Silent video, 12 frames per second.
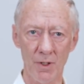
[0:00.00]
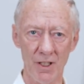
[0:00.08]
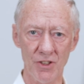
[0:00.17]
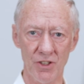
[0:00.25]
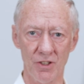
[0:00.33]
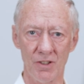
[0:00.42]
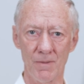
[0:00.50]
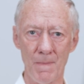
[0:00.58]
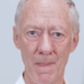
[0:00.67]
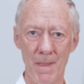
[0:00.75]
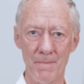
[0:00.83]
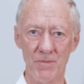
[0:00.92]
pressure
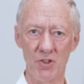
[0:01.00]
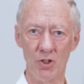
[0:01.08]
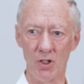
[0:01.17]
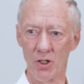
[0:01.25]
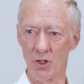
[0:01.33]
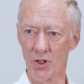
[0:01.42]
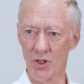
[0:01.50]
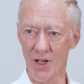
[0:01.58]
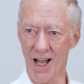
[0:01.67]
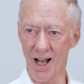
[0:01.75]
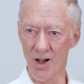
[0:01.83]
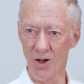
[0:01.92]
to
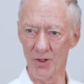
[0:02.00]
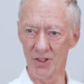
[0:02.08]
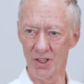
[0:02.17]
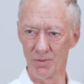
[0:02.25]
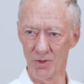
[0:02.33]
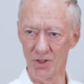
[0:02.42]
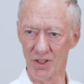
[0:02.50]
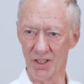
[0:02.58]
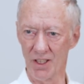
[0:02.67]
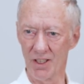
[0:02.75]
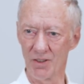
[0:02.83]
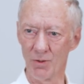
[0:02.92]
learn how to
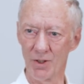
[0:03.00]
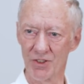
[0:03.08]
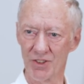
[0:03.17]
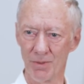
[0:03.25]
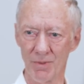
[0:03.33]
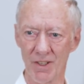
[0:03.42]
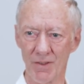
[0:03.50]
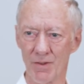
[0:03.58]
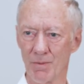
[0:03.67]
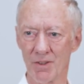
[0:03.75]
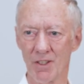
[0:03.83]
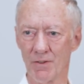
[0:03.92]
communicate with somebody
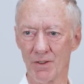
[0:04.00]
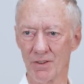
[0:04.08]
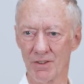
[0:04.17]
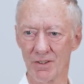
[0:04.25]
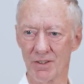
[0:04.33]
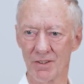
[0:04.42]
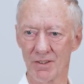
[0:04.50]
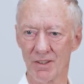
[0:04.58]
from a different